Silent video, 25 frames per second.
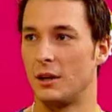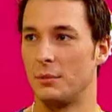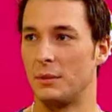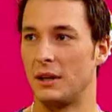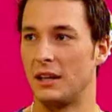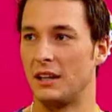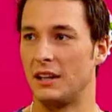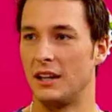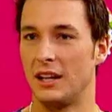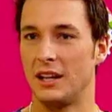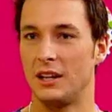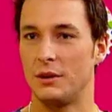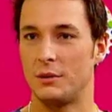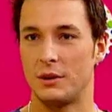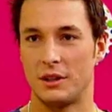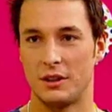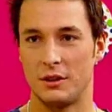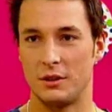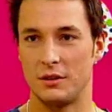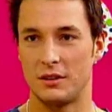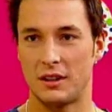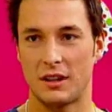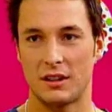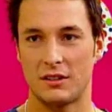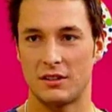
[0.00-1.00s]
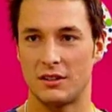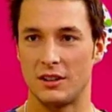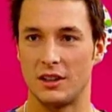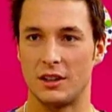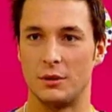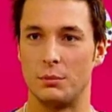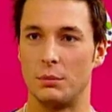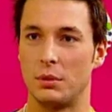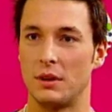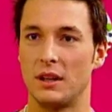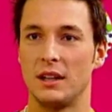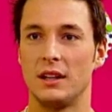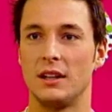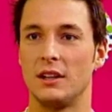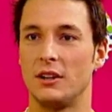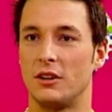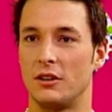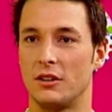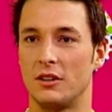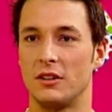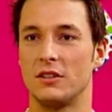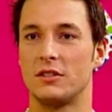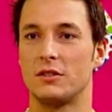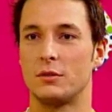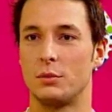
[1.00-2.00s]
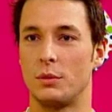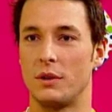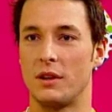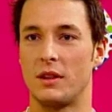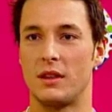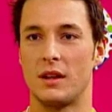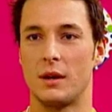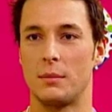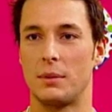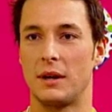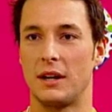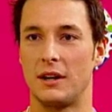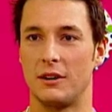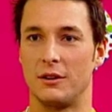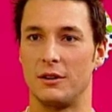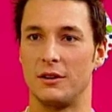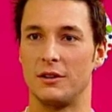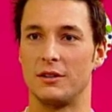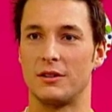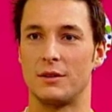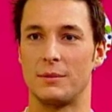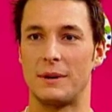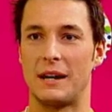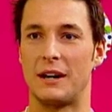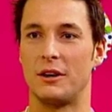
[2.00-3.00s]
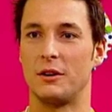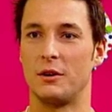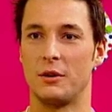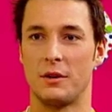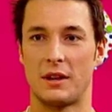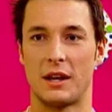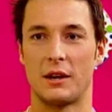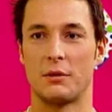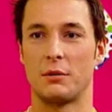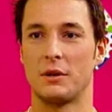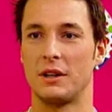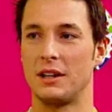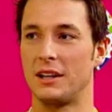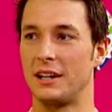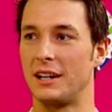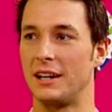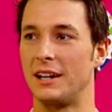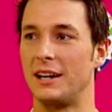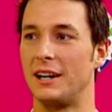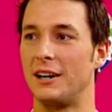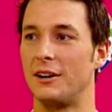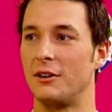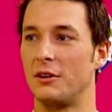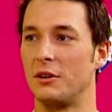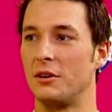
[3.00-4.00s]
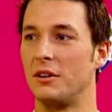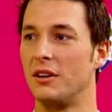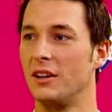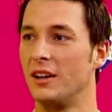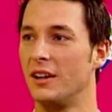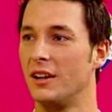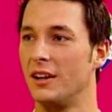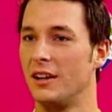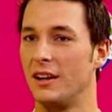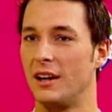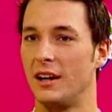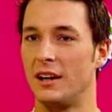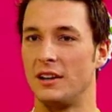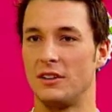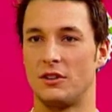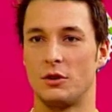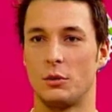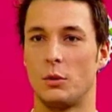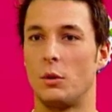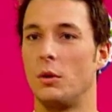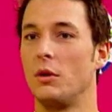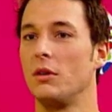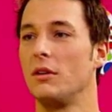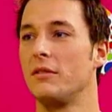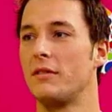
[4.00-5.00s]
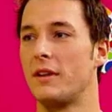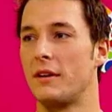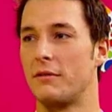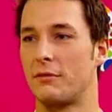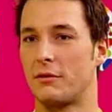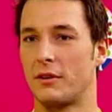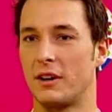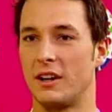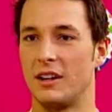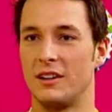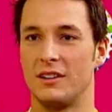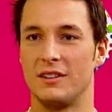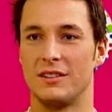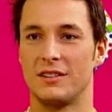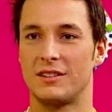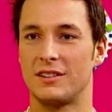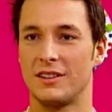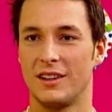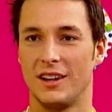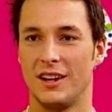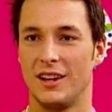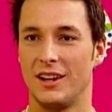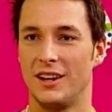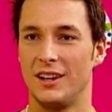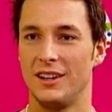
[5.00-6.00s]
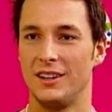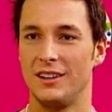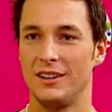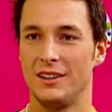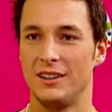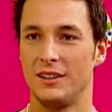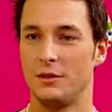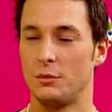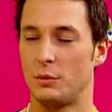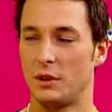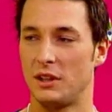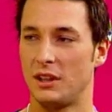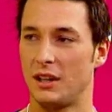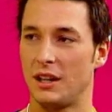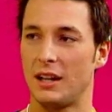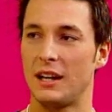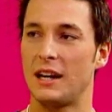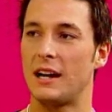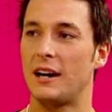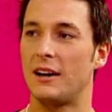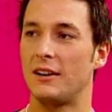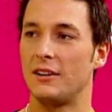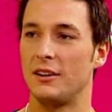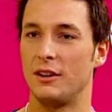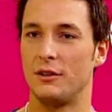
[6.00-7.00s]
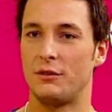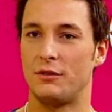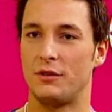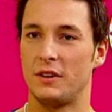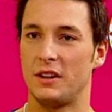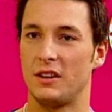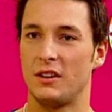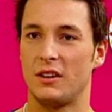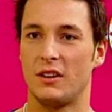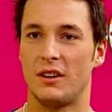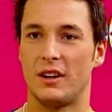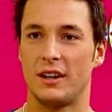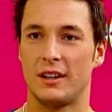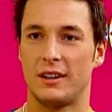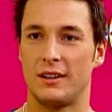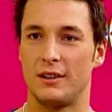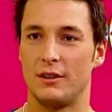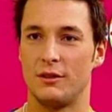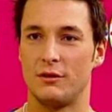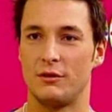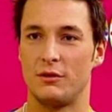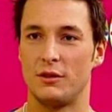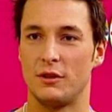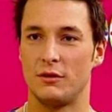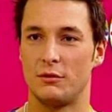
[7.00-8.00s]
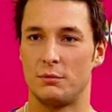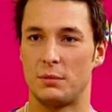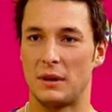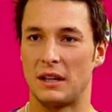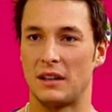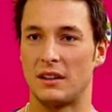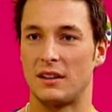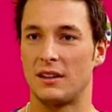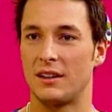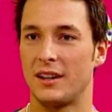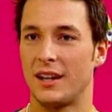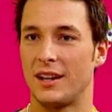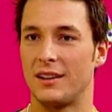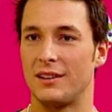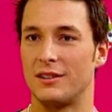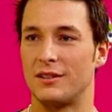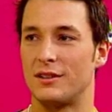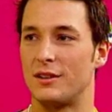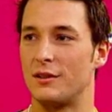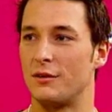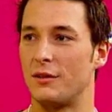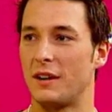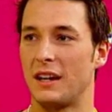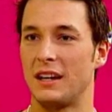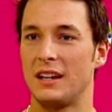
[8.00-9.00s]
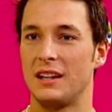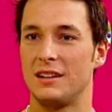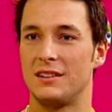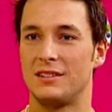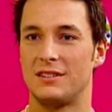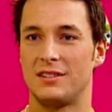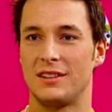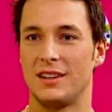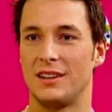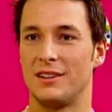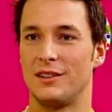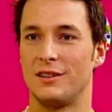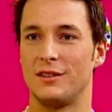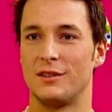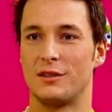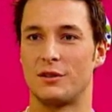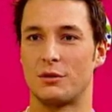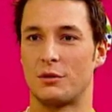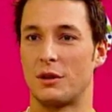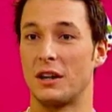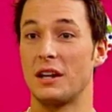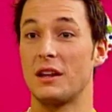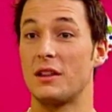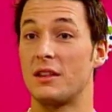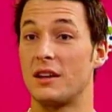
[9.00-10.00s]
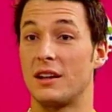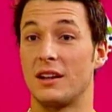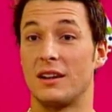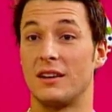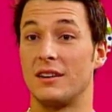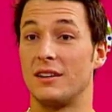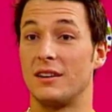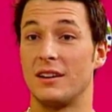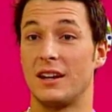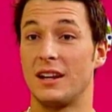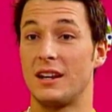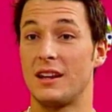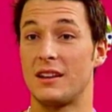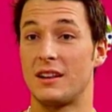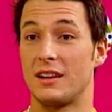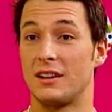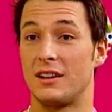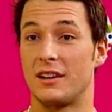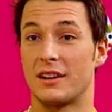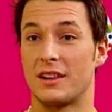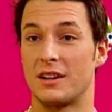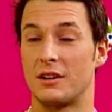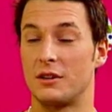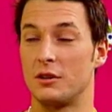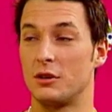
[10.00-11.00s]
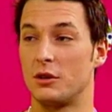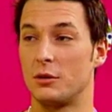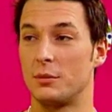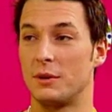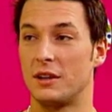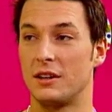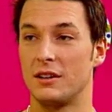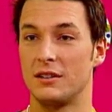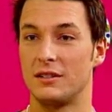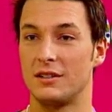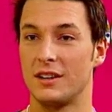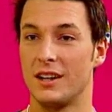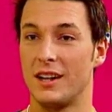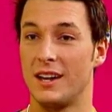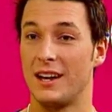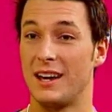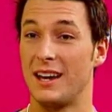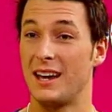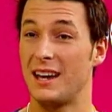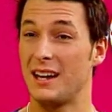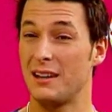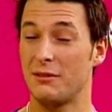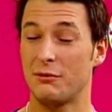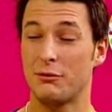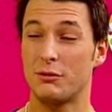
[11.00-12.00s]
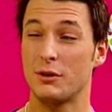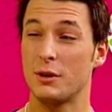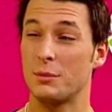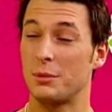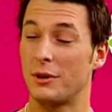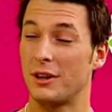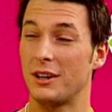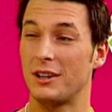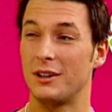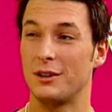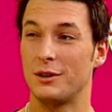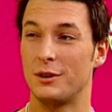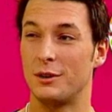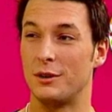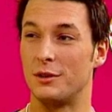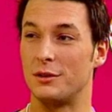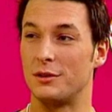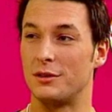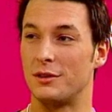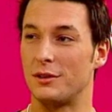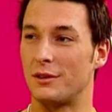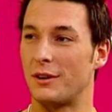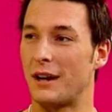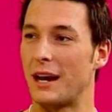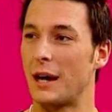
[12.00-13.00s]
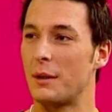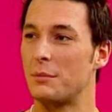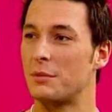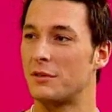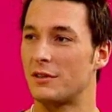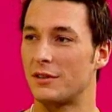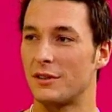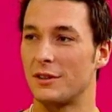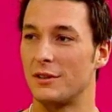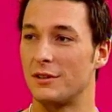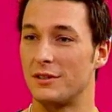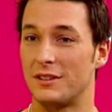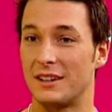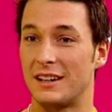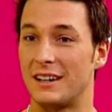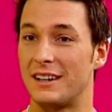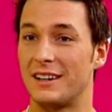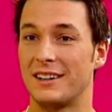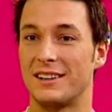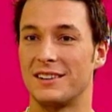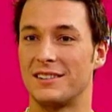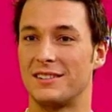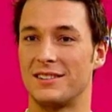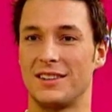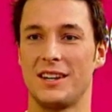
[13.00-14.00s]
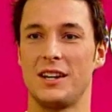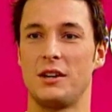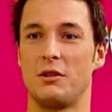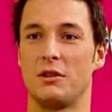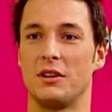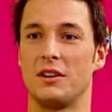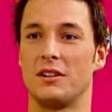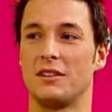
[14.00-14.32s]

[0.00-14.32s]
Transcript: I mean, anyone who's actually completely honest with their parents about who they really are and to all of their friends, when you get out, you feel like you've been cleansed of any sins or anything like that at all, because everybody knows your absolute darkest secrets.